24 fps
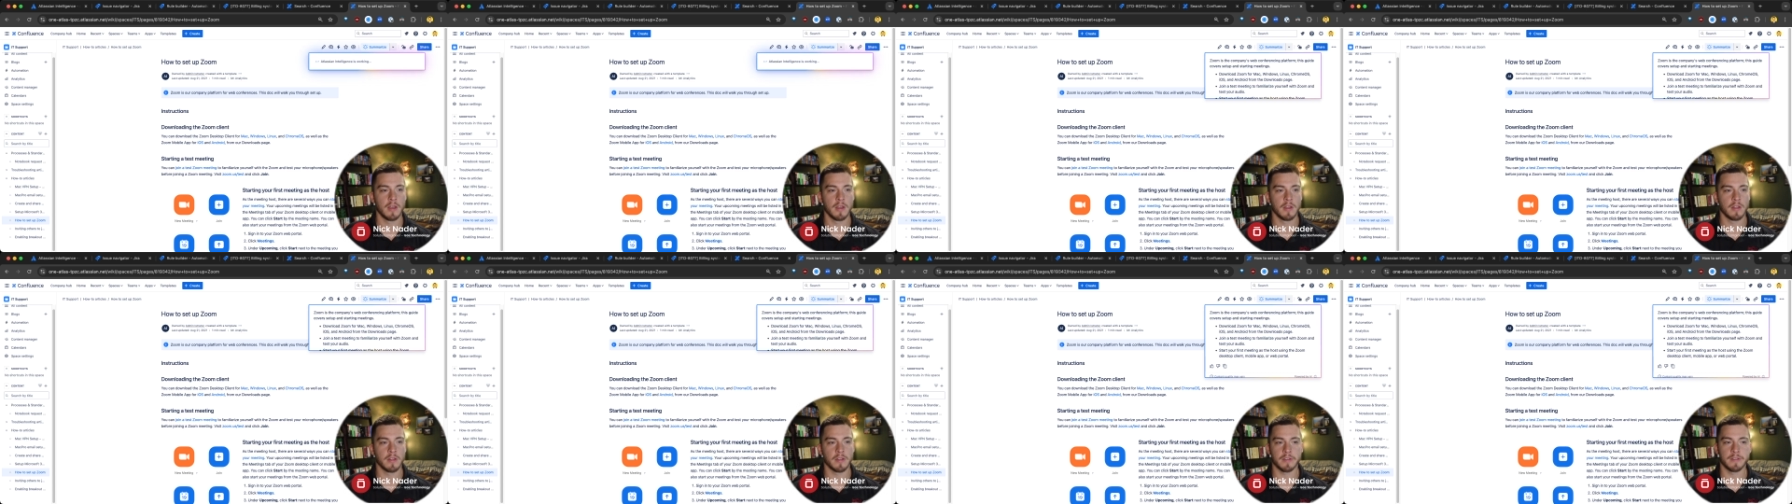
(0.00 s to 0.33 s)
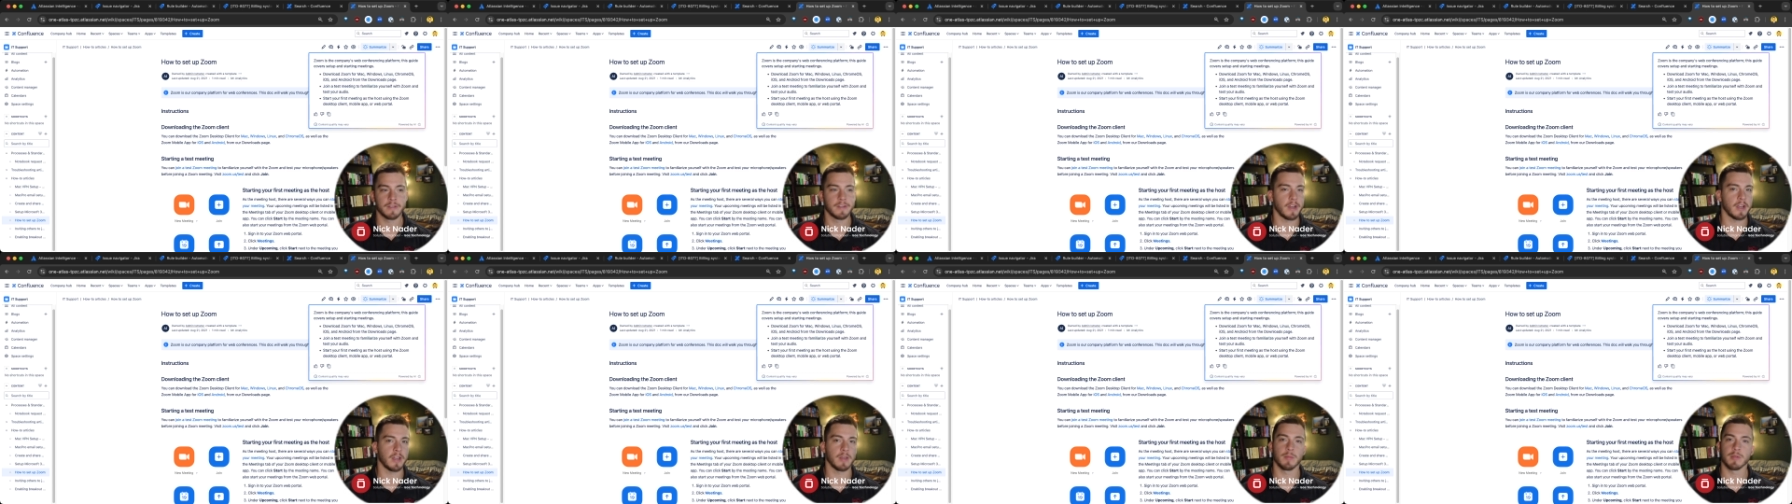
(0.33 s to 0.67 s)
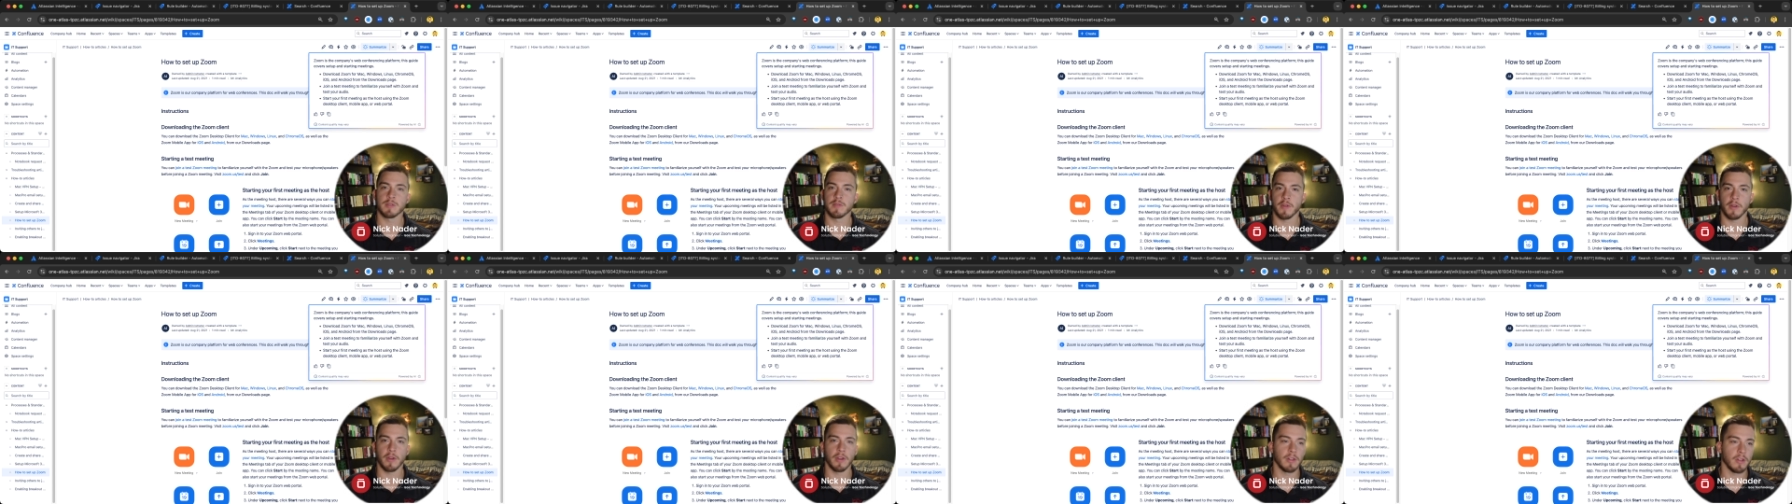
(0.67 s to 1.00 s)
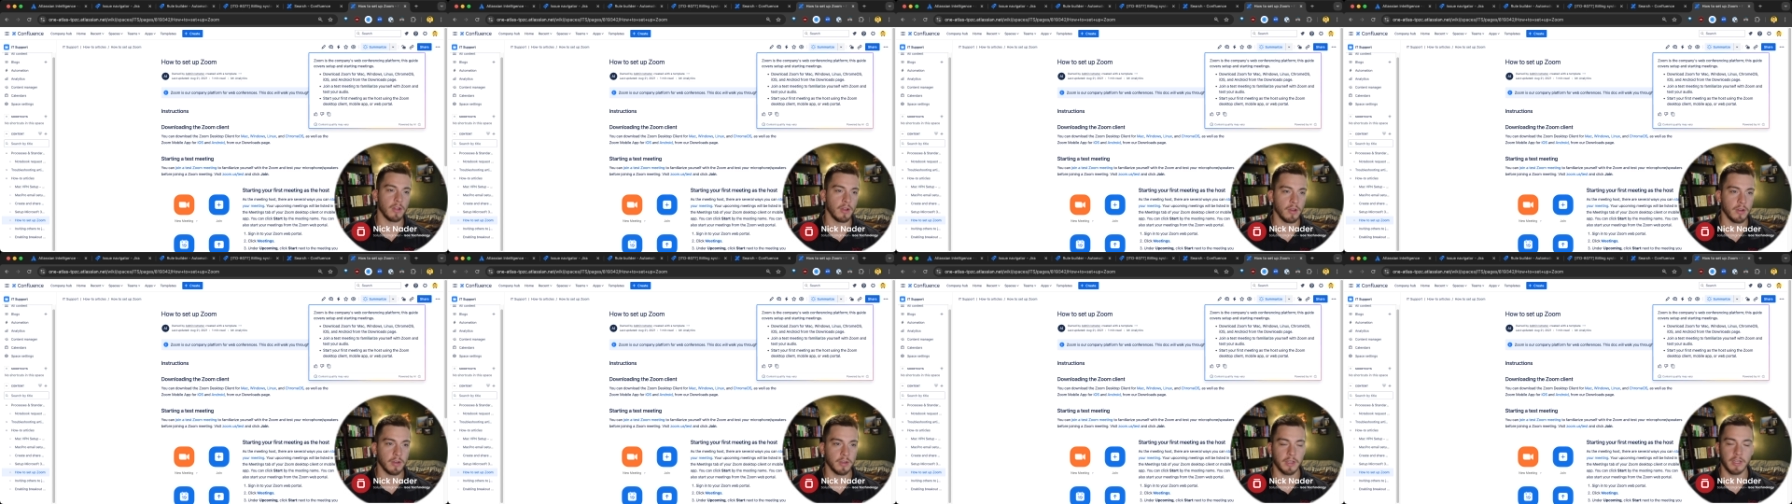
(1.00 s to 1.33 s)
this document is very
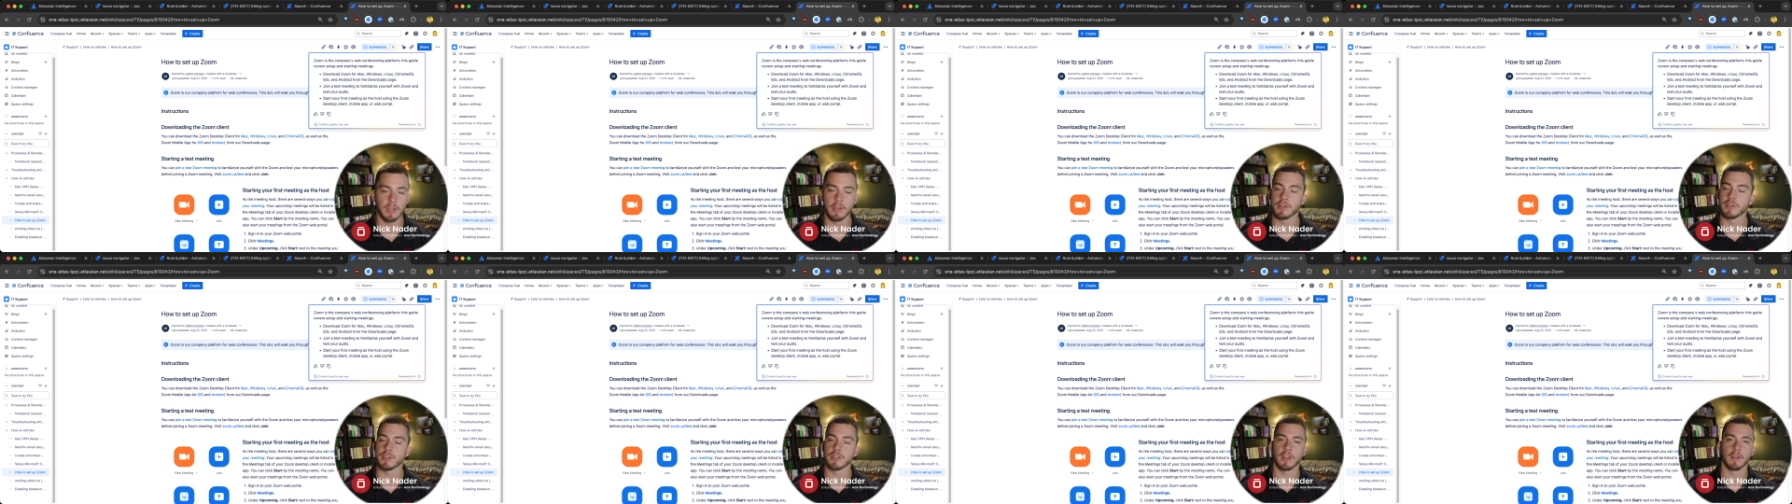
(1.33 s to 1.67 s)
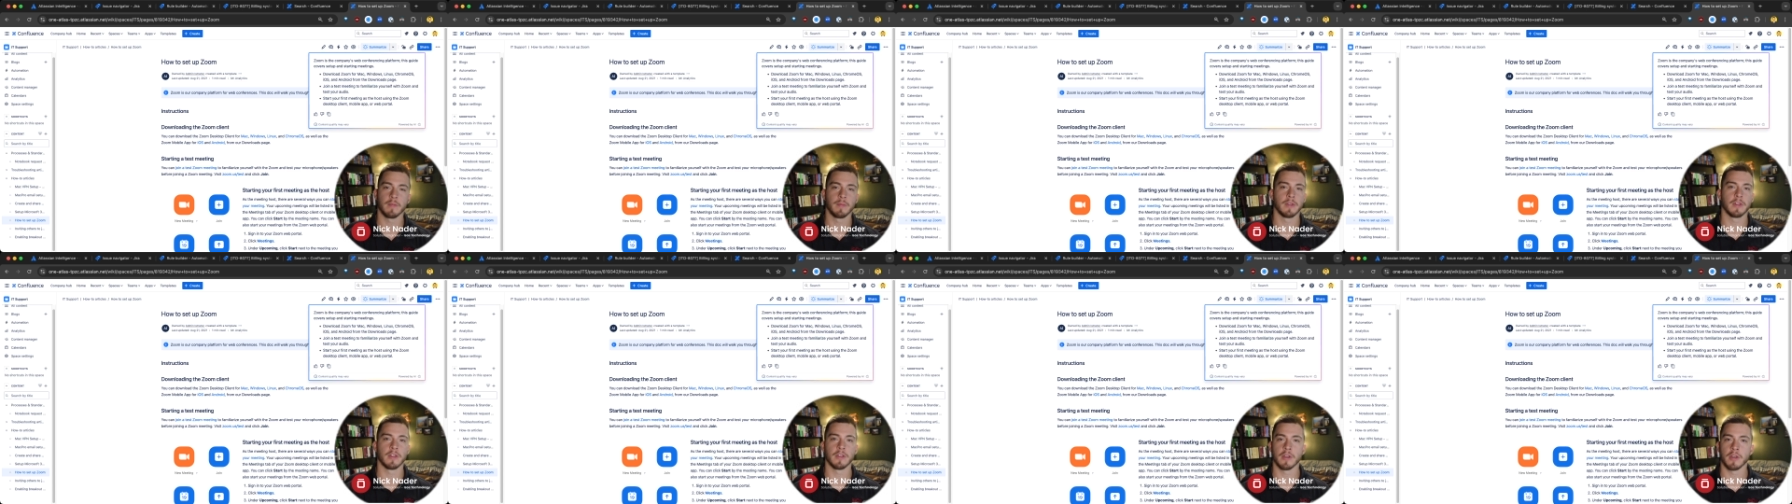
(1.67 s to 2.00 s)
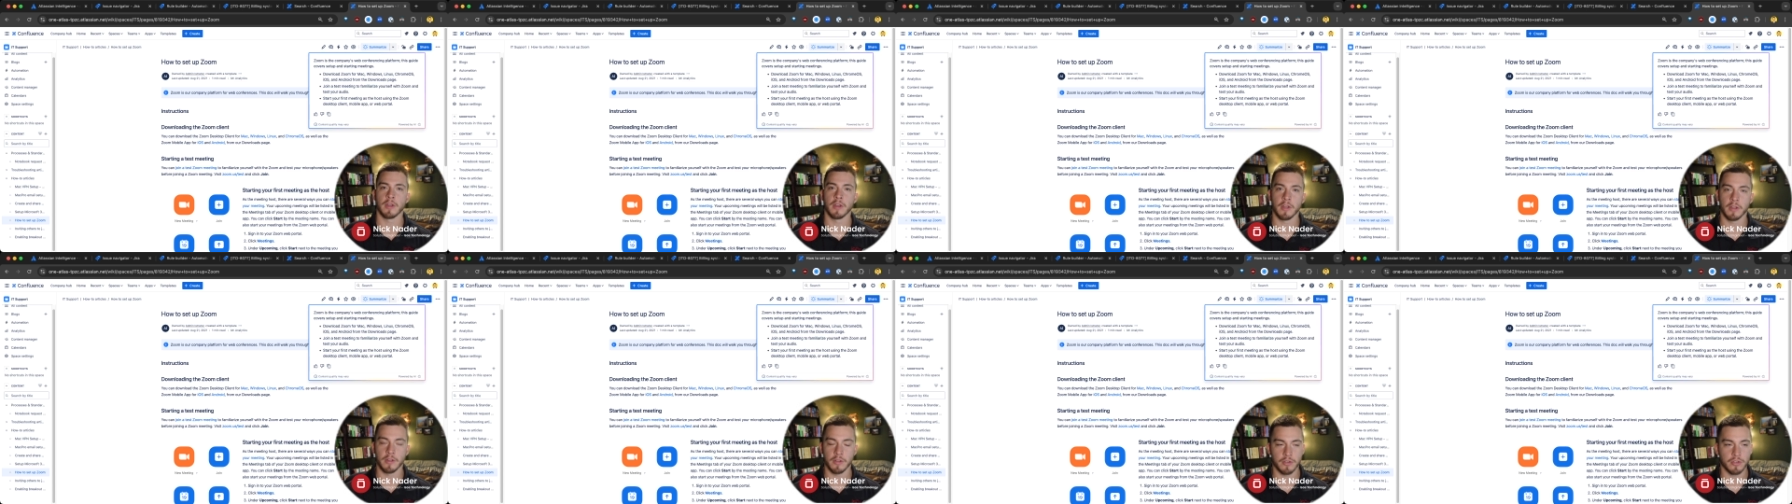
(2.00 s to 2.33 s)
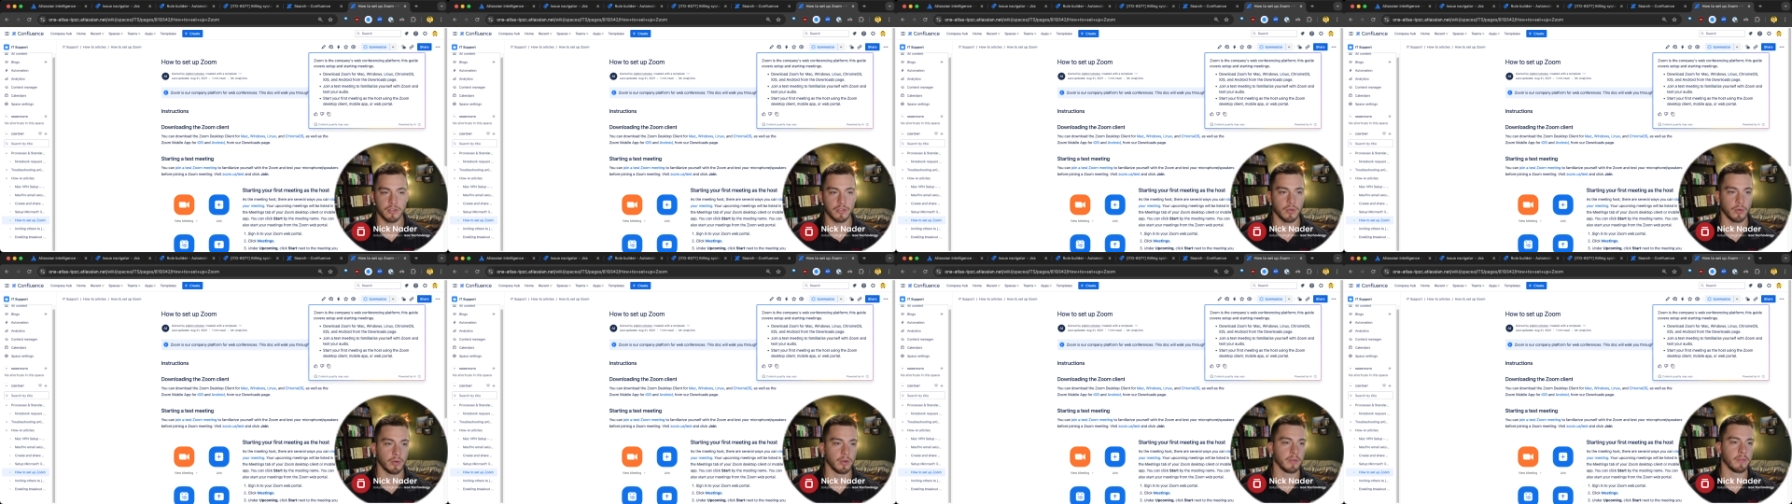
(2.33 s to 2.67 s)
long, can you just give me the, the
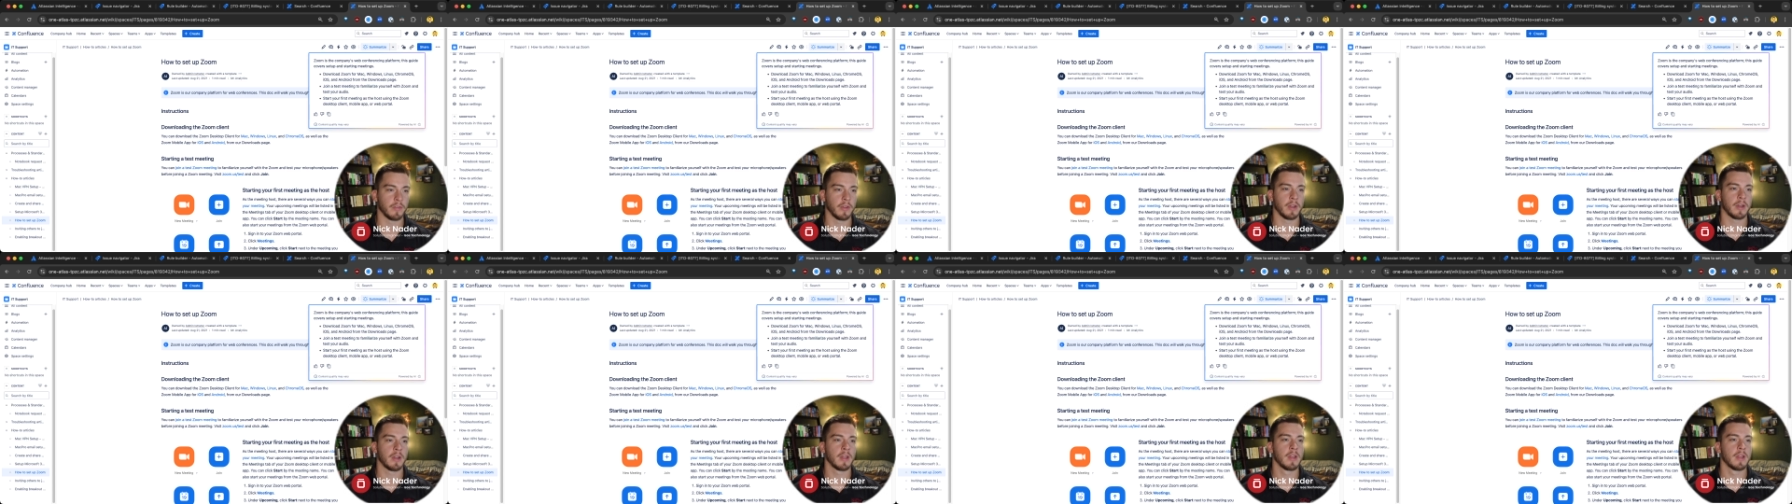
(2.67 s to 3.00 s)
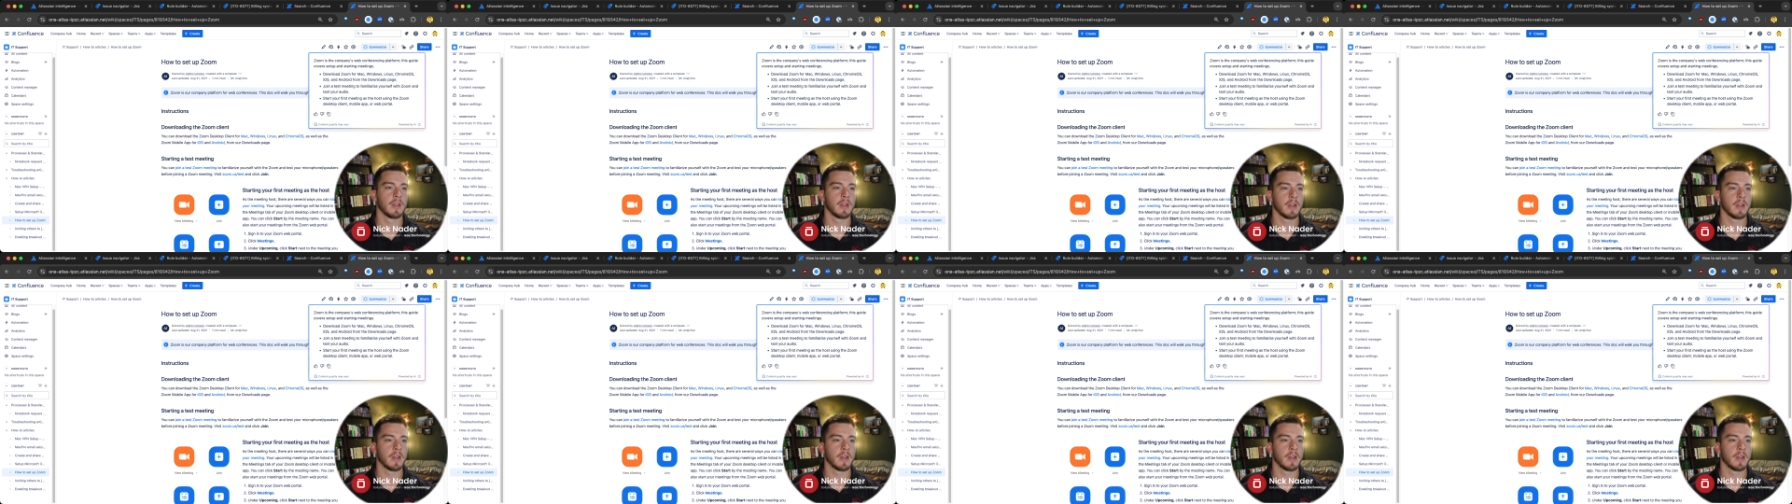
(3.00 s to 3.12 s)
short of it?